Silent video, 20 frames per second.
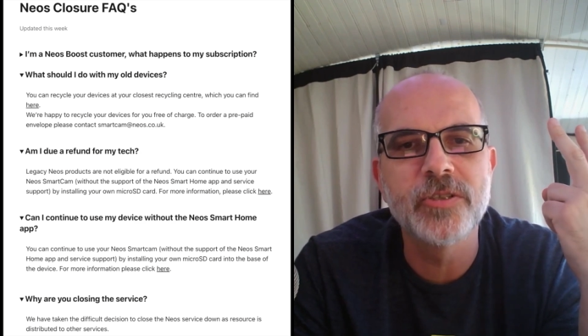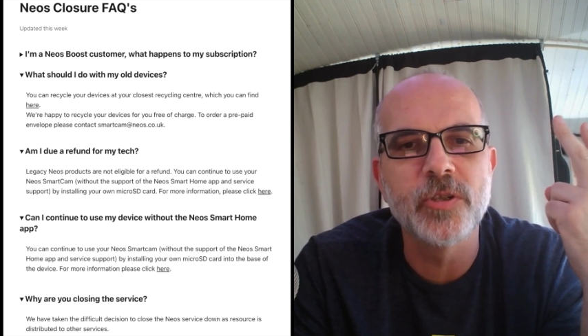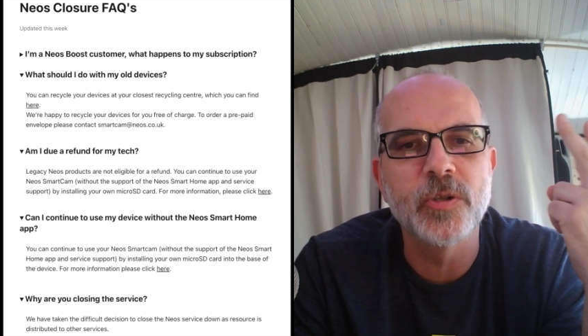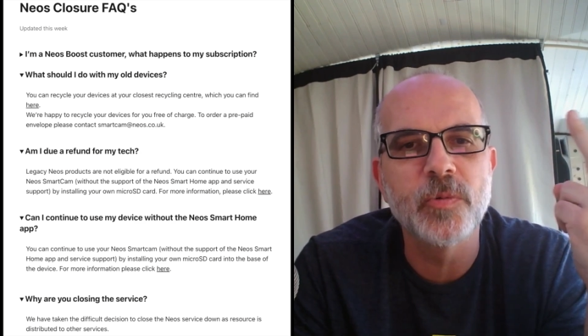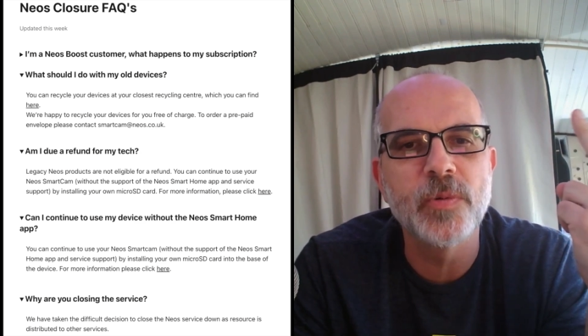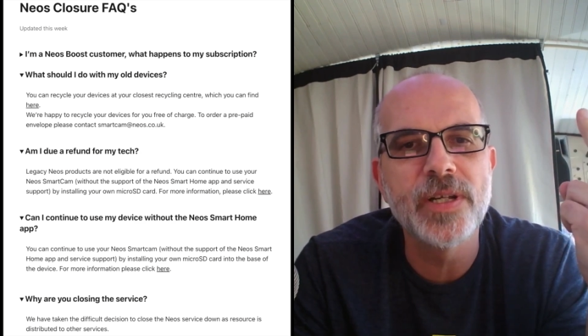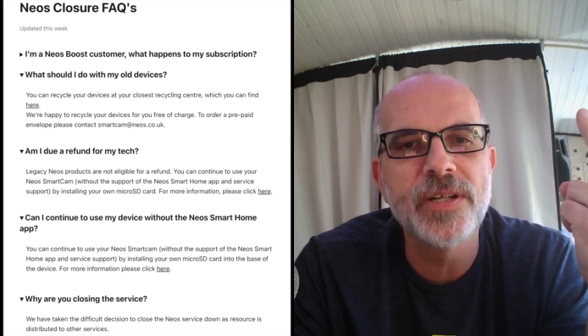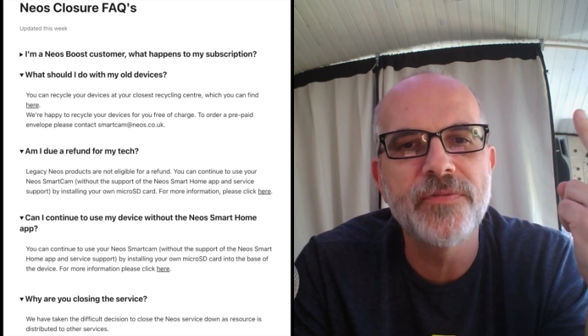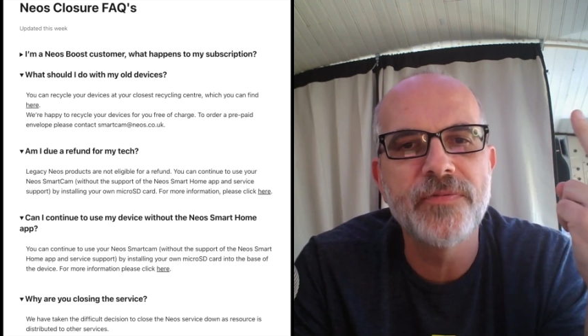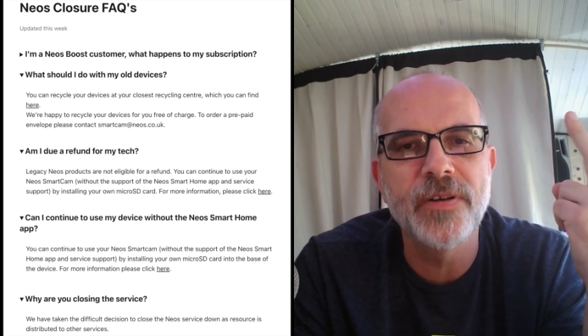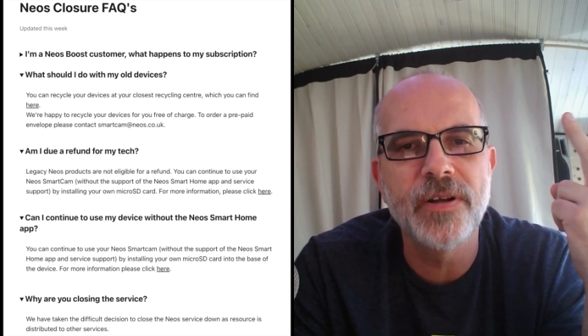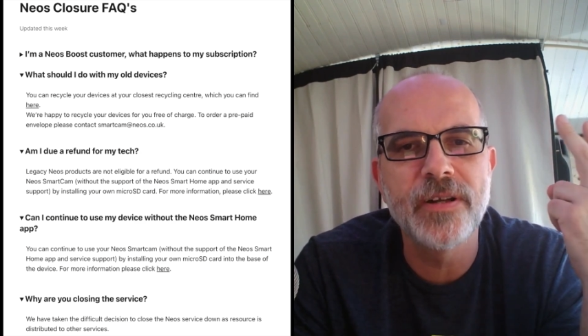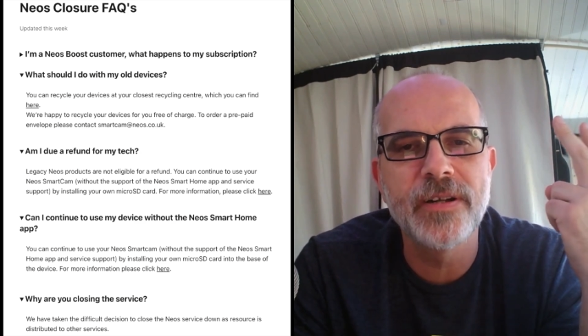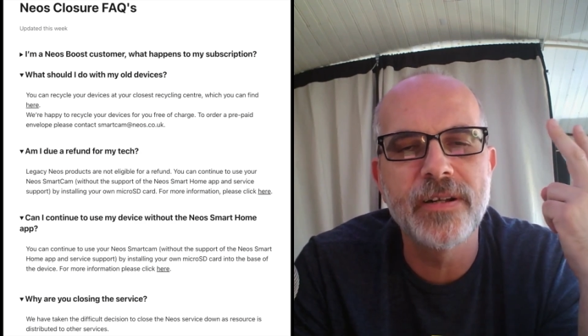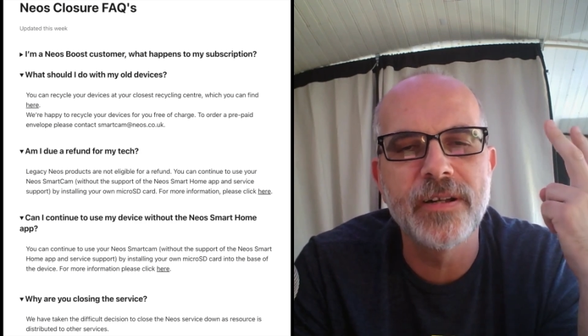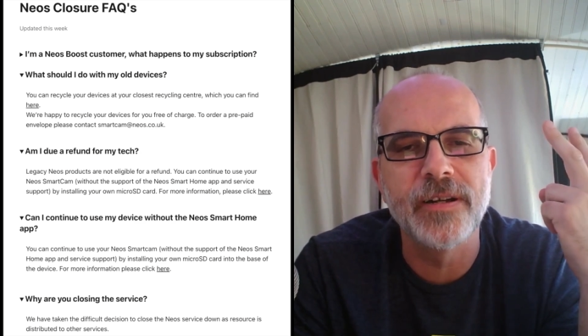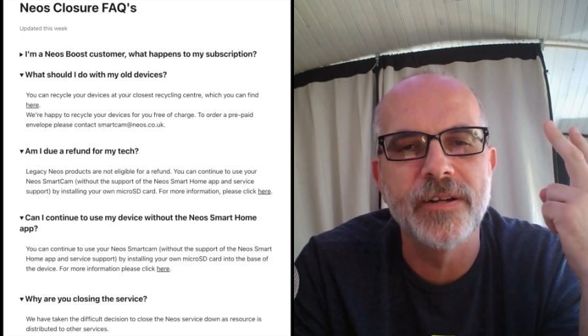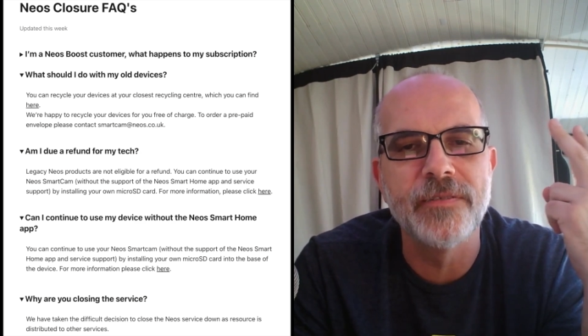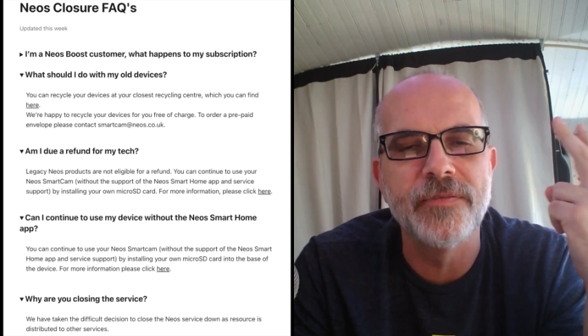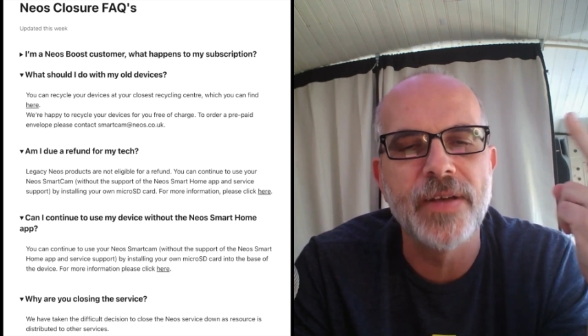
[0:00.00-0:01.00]
to a
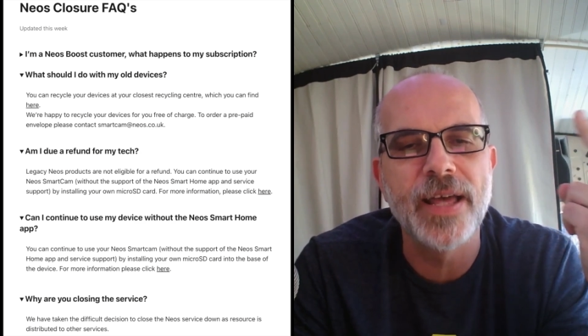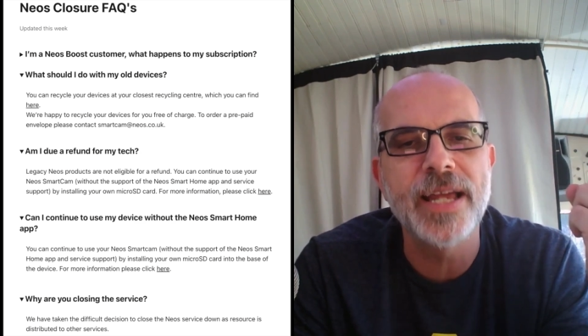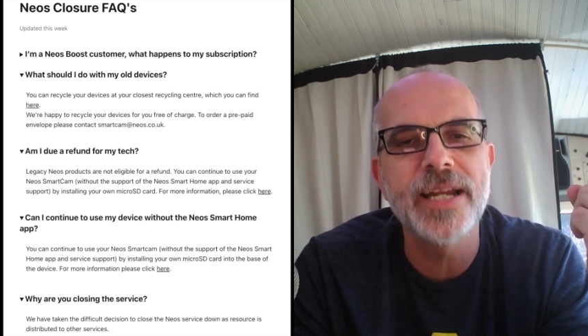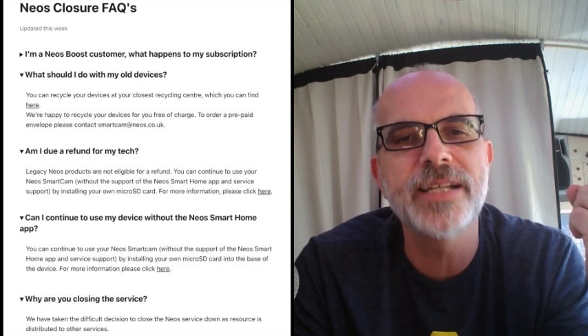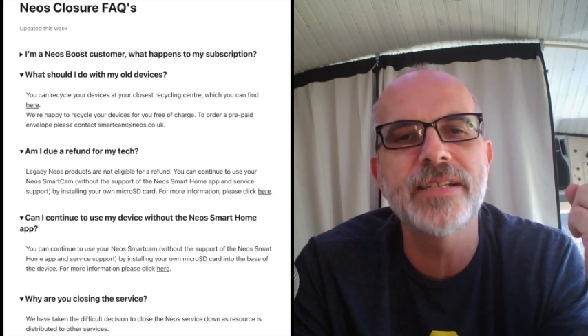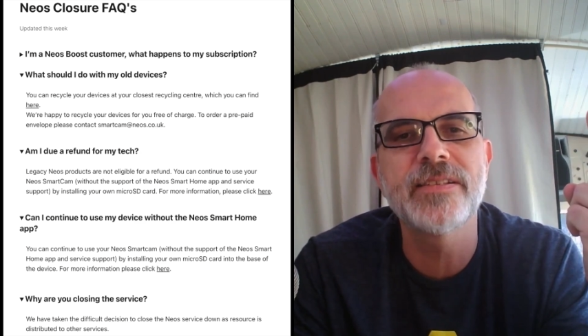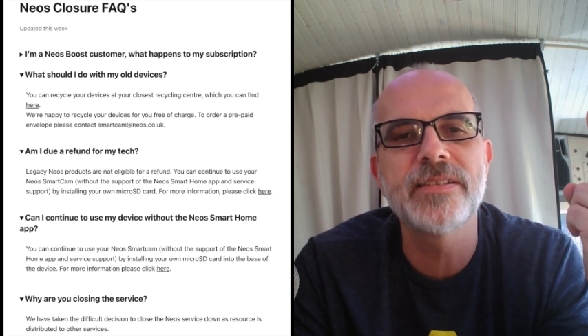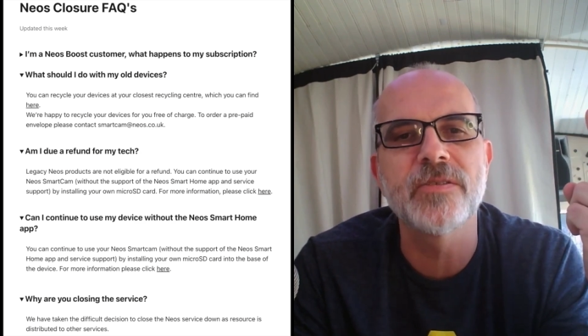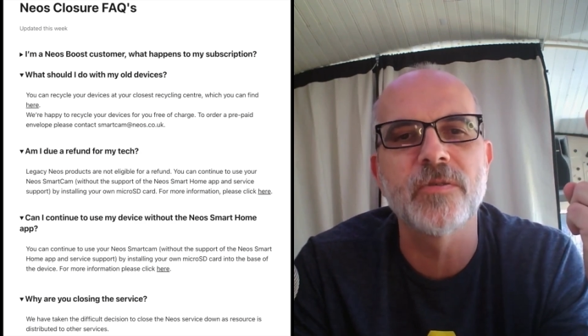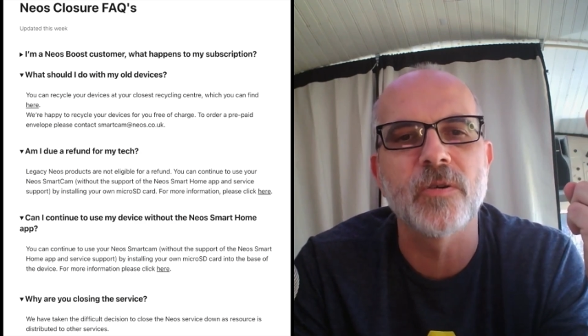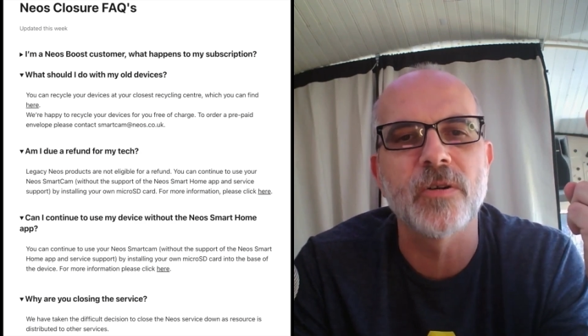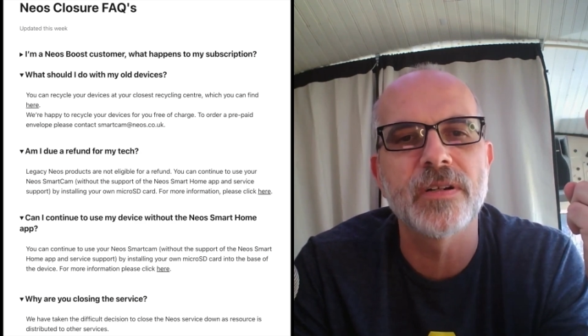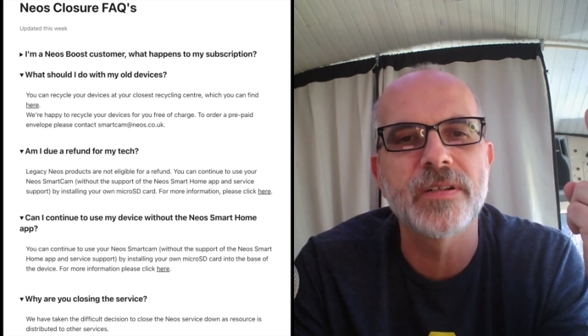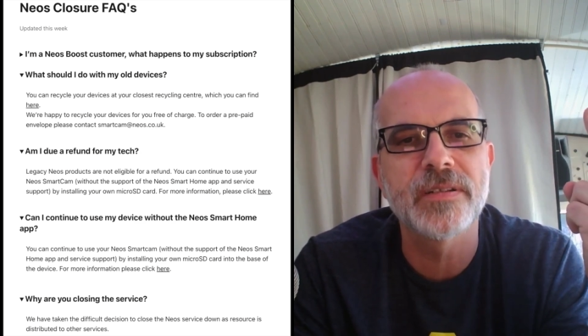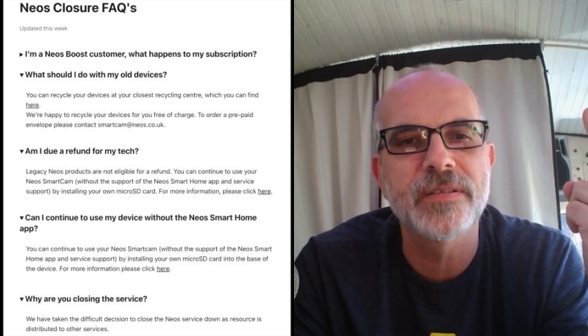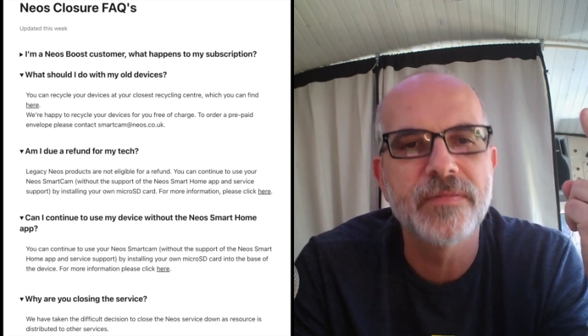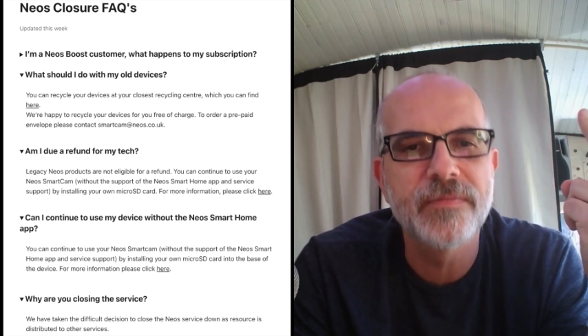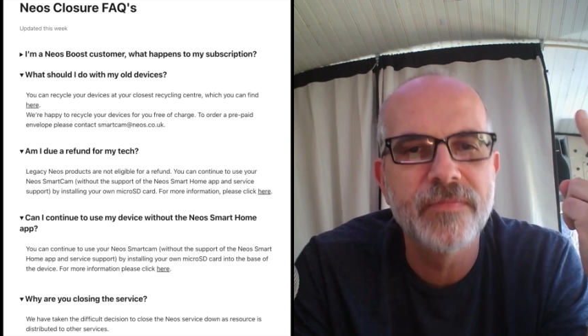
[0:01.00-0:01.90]
refund of any sort.